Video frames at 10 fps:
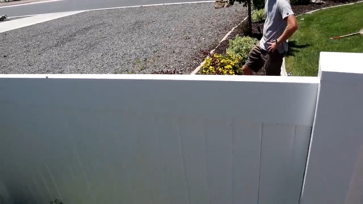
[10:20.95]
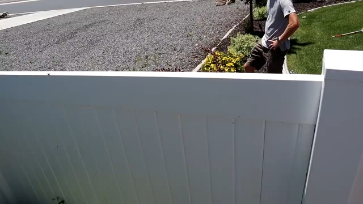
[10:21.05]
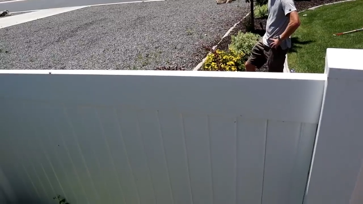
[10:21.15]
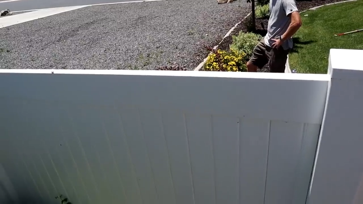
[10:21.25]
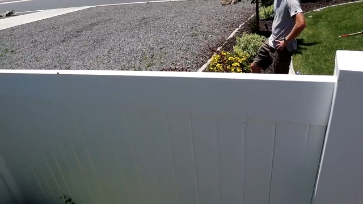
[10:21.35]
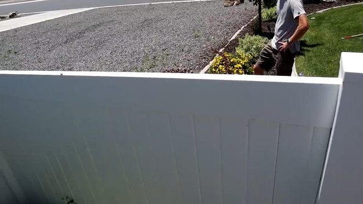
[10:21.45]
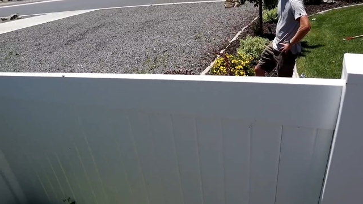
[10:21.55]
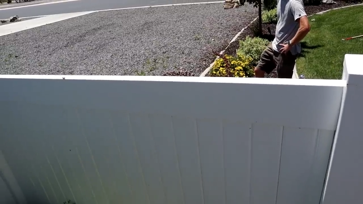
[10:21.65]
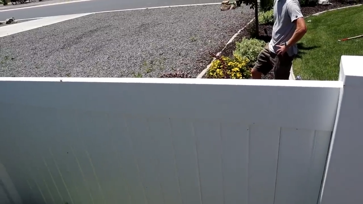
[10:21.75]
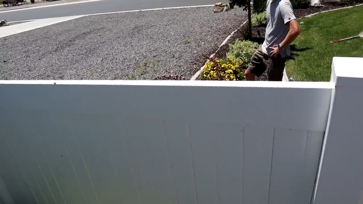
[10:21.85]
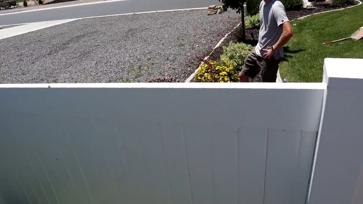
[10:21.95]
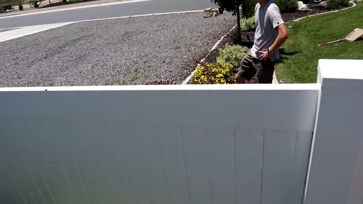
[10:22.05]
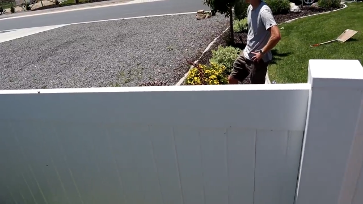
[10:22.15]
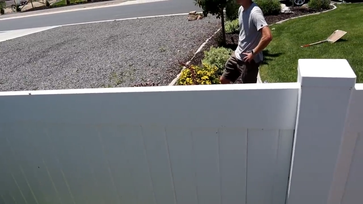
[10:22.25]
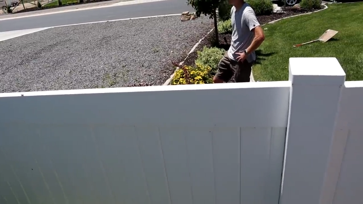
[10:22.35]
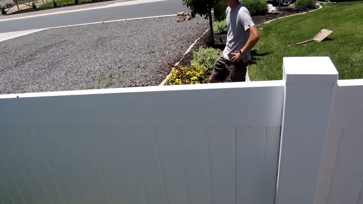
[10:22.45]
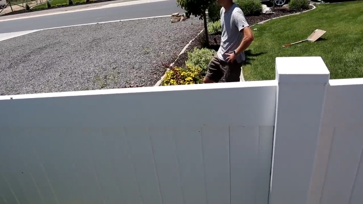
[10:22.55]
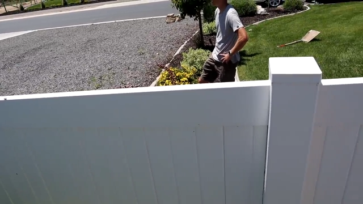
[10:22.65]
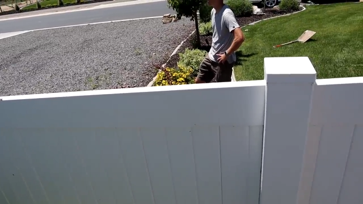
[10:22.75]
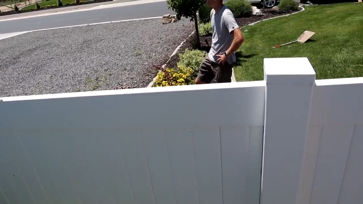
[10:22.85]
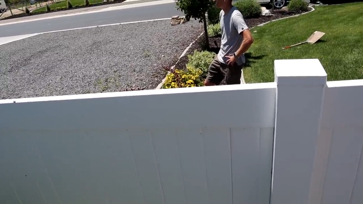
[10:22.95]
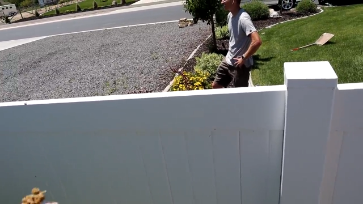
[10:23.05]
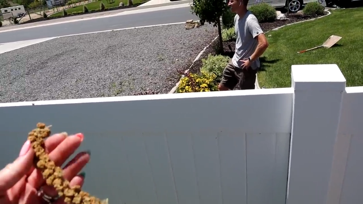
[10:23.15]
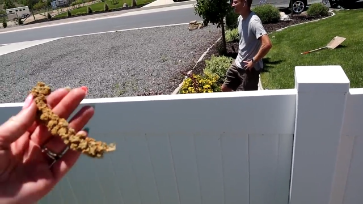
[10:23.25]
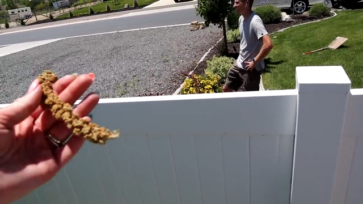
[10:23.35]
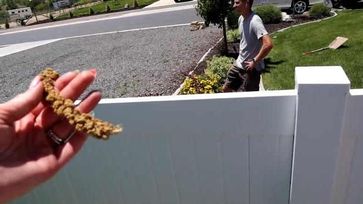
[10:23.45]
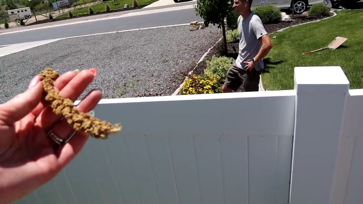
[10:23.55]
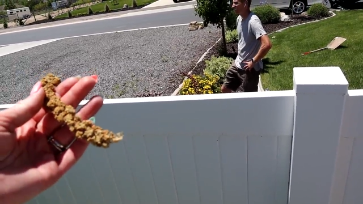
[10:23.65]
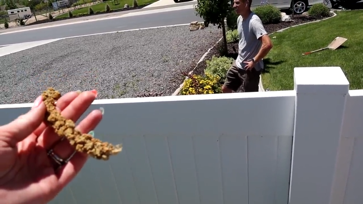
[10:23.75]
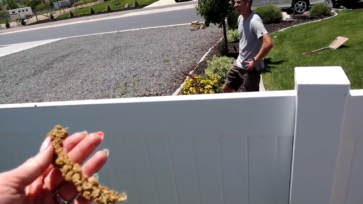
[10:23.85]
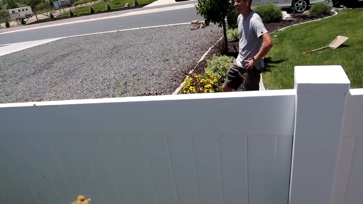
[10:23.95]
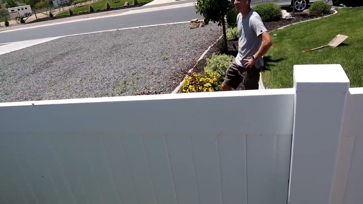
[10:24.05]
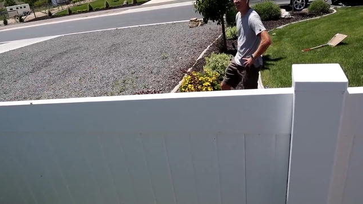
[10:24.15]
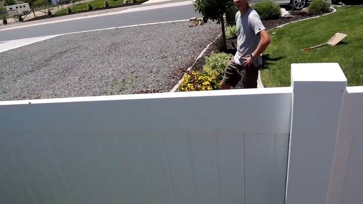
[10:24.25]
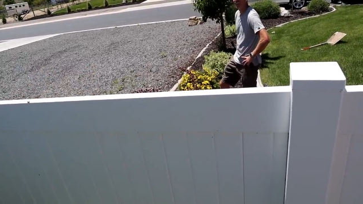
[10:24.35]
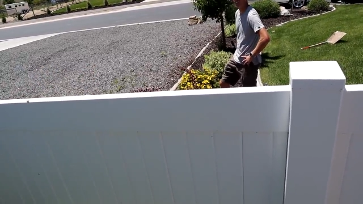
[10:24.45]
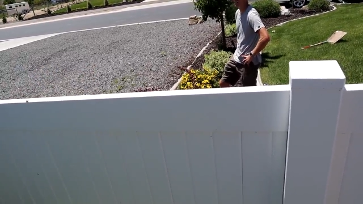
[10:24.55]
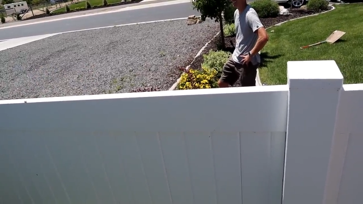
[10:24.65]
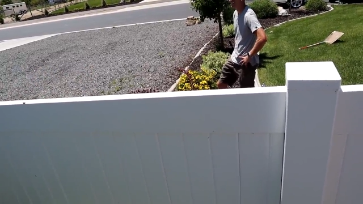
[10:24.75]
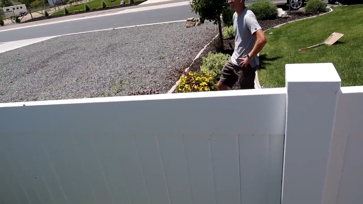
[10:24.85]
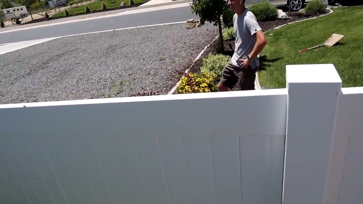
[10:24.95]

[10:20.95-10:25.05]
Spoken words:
Nobody's mouth can be seen.